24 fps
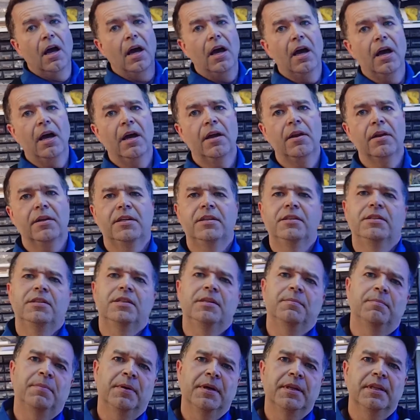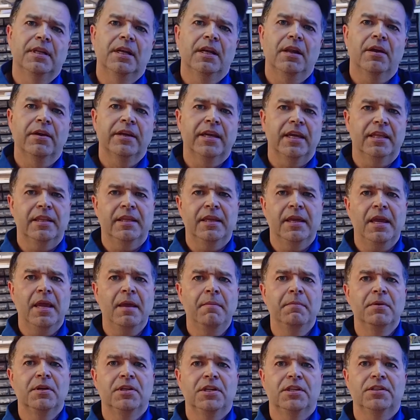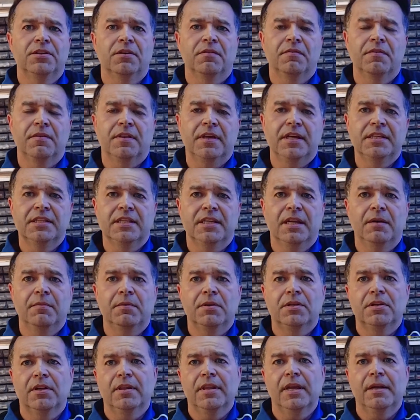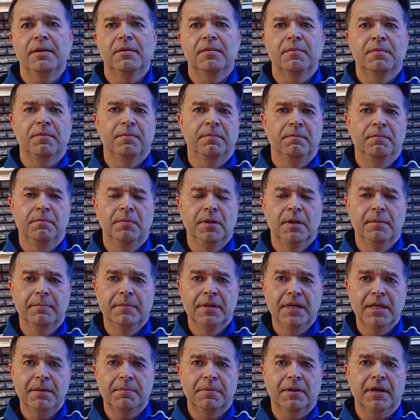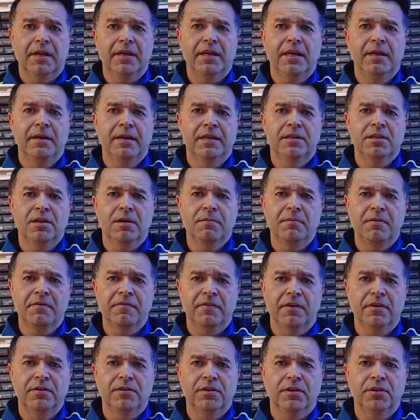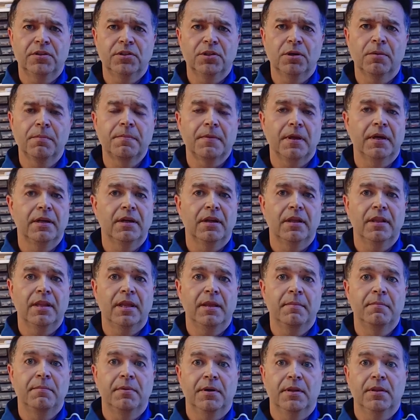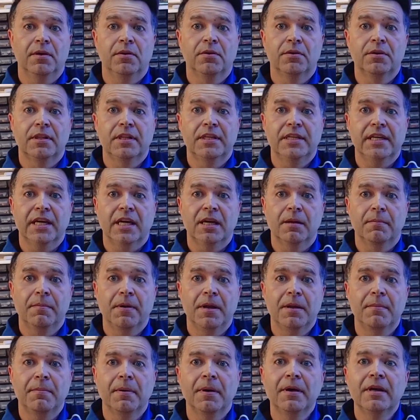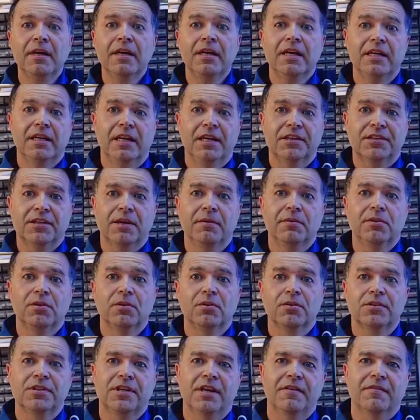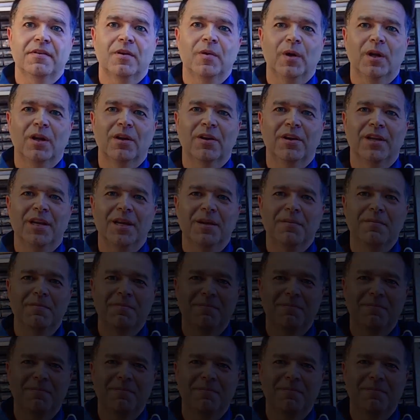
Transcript: And I get the images off of the internet, which I then manipulate in Adobe Photoshop, and I then print that onto the decal paper. Let's go indoors and have a quick look at it.